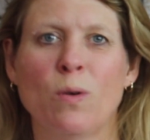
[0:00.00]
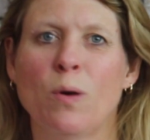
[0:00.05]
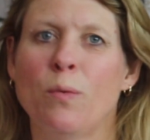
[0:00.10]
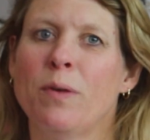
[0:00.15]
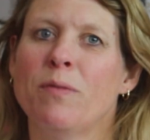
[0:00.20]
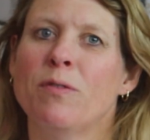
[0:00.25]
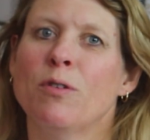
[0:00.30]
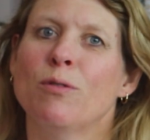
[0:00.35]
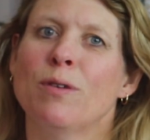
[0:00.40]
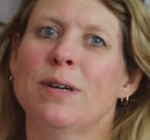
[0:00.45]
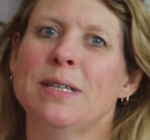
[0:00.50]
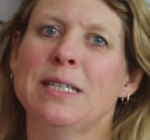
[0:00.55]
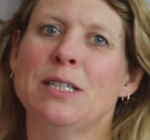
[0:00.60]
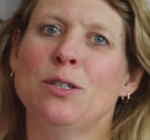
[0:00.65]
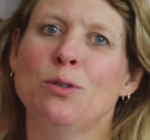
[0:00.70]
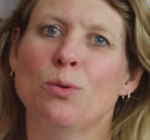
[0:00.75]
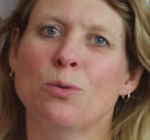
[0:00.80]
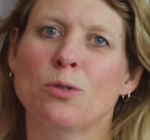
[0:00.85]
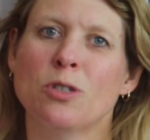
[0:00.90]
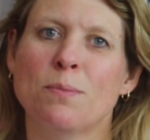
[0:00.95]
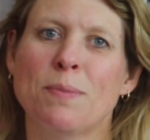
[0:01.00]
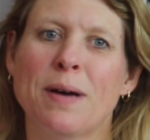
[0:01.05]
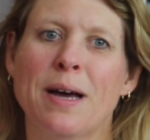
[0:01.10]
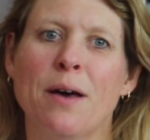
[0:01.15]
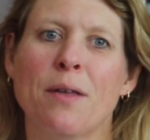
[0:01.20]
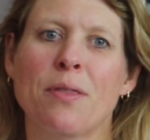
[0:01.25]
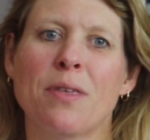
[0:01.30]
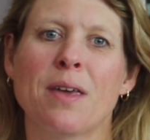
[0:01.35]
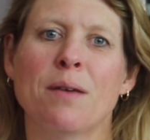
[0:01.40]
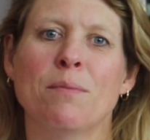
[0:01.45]
Well, we've already talked
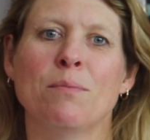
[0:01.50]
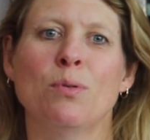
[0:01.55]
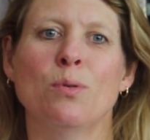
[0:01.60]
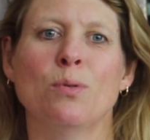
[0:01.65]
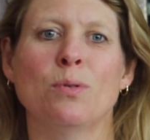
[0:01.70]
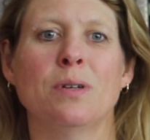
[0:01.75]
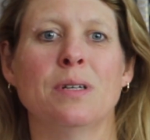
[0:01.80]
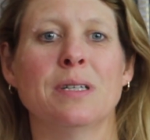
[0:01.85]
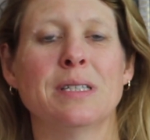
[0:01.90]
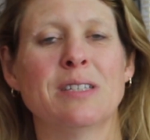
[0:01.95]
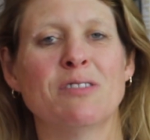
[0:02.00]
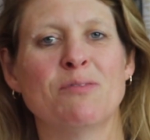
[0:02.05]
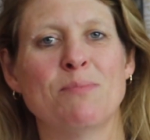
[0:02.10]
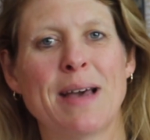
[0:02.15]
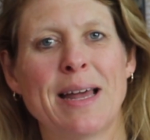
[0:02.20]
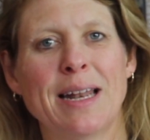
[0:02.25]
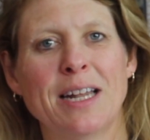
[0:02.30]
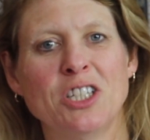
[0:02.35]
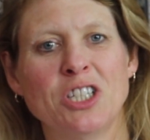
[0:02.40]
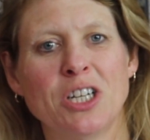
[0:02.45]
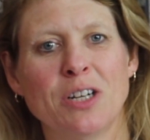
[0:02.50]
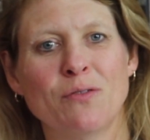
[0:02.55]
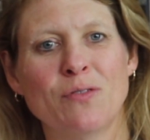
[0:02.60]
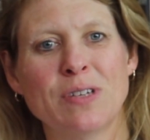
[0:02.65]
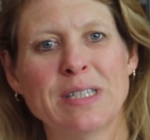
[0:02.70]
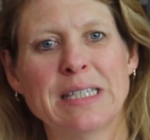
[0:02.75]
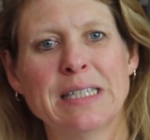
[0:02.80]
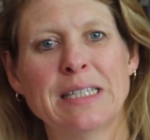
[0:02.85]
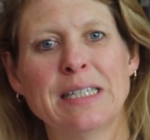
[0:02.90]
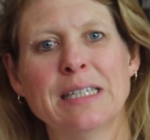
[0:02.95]
about the importance of managing
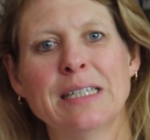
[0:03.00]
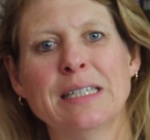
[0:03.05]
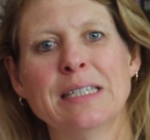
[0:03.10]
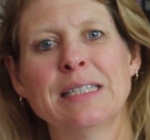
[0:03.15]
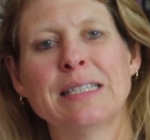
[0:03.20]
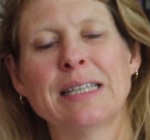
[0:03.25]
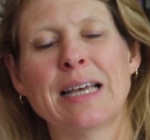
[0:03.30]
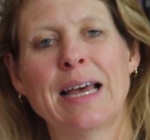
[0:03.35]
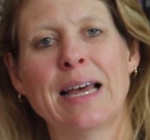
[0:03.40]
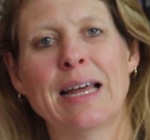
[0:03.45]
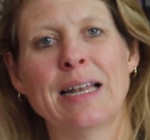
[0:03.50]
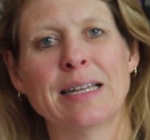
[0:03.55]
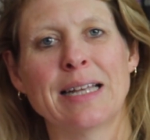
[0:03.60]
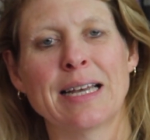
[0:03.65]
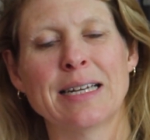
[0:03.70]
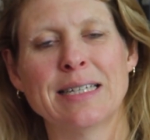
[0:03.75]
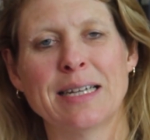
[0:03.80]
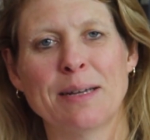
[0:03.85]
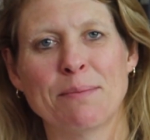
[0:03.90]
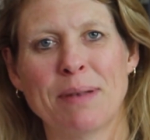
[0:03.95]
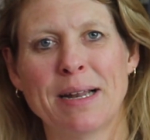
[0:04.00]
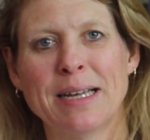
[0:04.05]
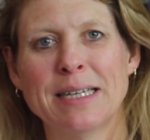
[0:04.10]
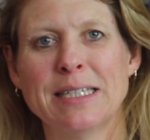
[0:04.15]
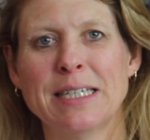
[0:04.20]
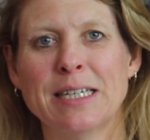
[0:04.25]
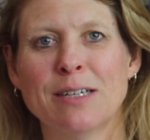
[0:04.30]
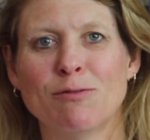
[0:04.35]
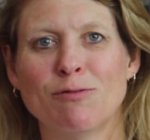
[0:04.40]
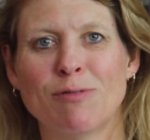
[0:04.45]
visitors and getting
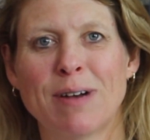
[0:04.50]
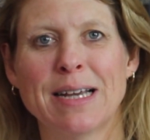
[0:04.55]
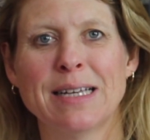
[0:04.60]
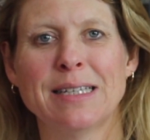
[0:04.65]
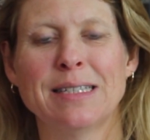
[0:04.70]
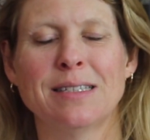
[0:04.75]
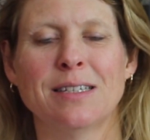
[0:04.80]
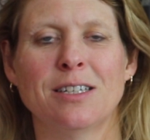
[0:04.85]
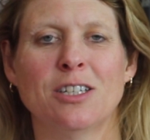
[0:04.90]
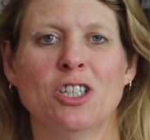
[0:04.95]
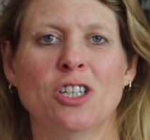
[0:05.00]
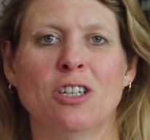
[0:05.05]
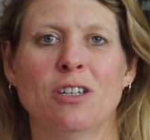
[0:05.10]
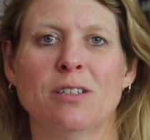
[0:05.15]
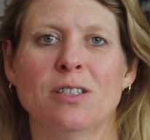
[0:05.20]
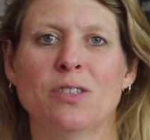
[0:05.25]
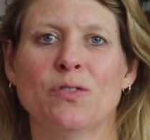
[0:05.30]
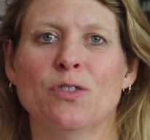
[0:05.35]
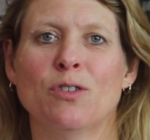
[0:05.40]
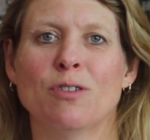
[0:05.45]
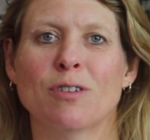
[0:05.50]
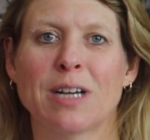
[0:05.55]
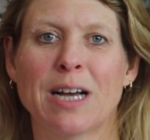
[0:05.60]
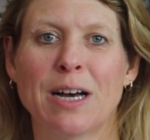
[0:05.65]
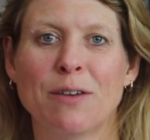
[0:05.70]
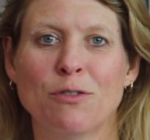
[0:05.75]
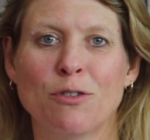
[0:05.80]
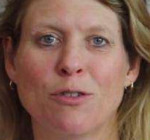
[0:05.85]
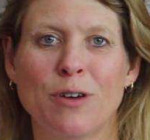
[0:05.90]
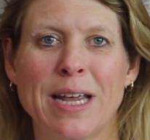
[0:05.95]
plenty of rest and chance for
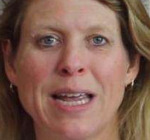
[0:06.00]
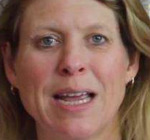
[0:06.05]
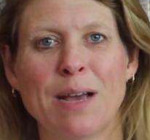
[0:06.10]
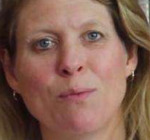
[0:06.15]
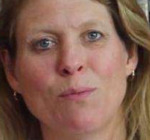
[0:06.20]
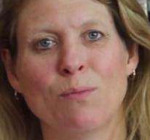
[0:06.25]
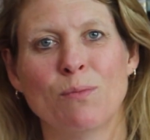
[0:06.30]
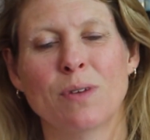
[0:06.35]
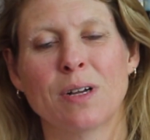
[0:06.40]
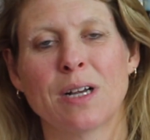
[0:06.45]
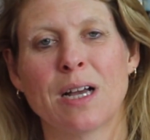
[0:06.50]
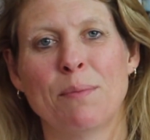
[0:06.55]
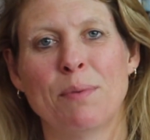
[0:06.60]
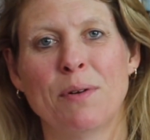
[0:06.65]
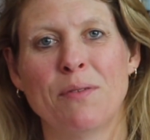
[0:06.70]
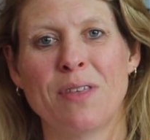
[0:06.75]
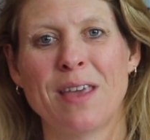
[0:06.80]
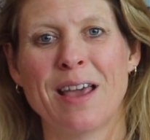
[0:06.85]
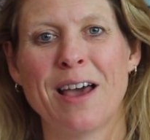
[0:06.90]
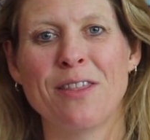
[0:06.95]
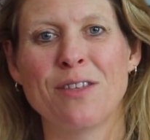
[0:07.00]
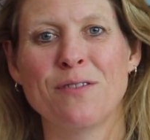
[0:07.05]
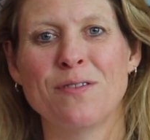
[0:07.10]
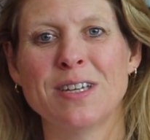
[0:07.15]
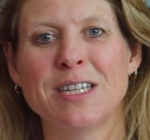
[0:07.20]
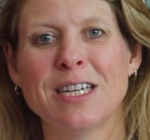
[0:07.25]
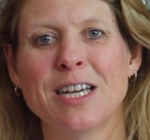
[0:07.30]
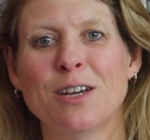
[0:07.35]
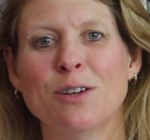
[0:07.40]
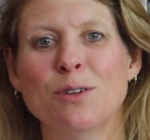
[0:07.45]
recovery in a couple of the other
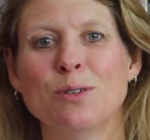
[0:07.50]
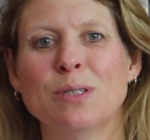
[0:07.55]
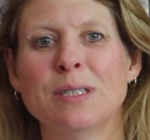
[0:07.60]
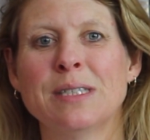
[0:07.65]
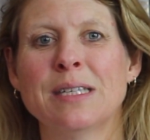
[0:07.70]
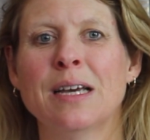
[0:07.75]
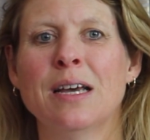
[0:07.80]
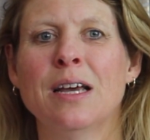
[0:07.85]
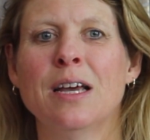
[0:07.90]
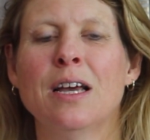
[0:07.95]
videos.